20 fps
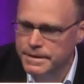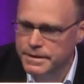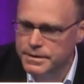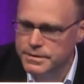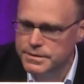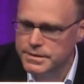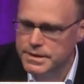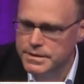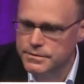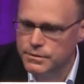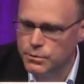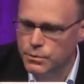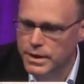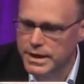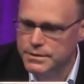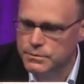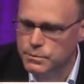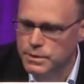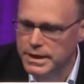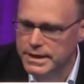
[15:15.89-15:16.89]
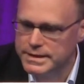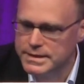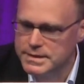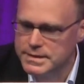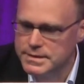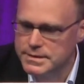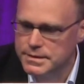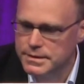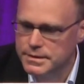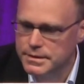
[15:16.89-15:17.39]
You see the red
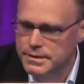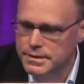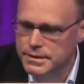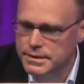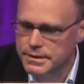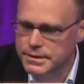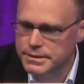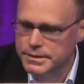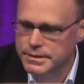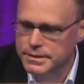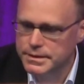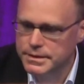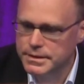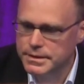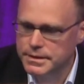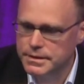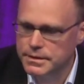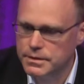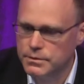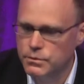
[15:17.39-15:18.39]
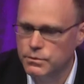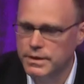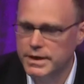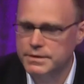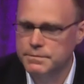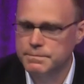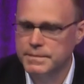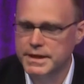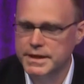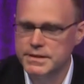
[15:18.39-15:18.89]
ones.
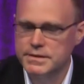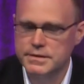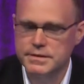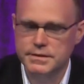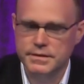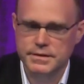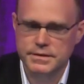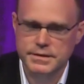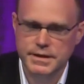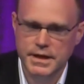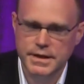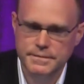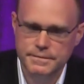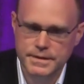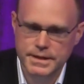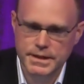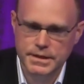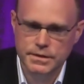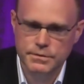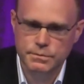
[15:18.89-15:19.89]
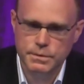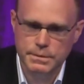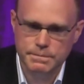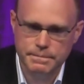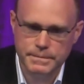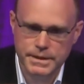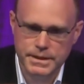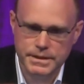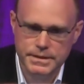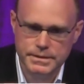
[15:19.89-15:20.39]
Red means safety
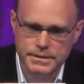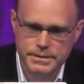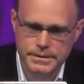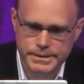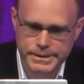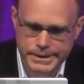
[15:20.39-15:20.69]
equipment.